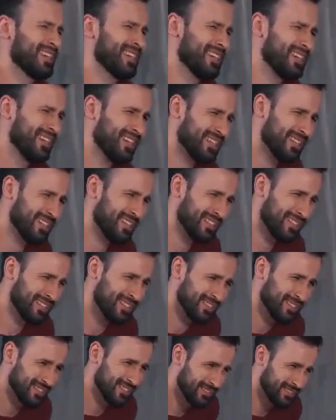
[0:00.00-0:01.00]
something really
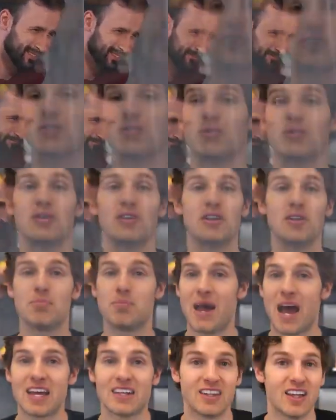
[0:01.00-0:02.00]
heavy or just really
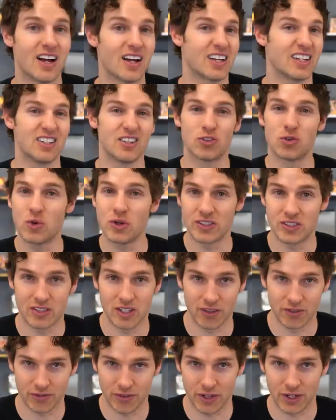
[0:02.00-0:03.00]
bad luck and
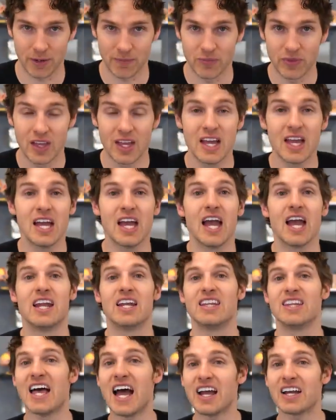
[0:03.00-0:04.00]
twisting funny. And
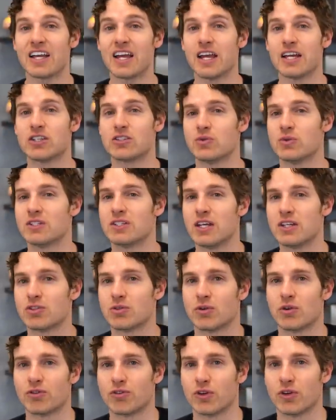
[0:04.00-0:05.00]
in that case, we tend to
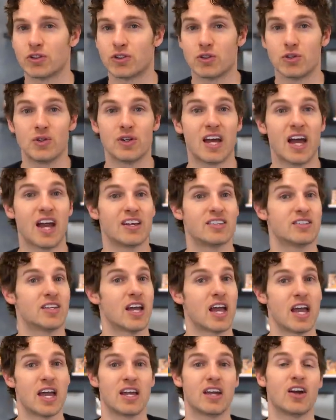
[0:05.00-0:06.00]
refer to it as
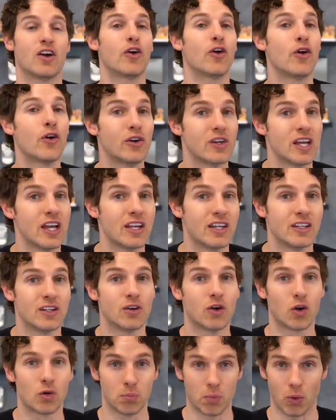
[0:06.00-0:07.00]
a herniated
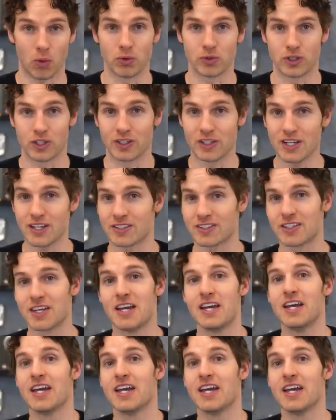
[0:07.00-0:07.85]
or bulging disc.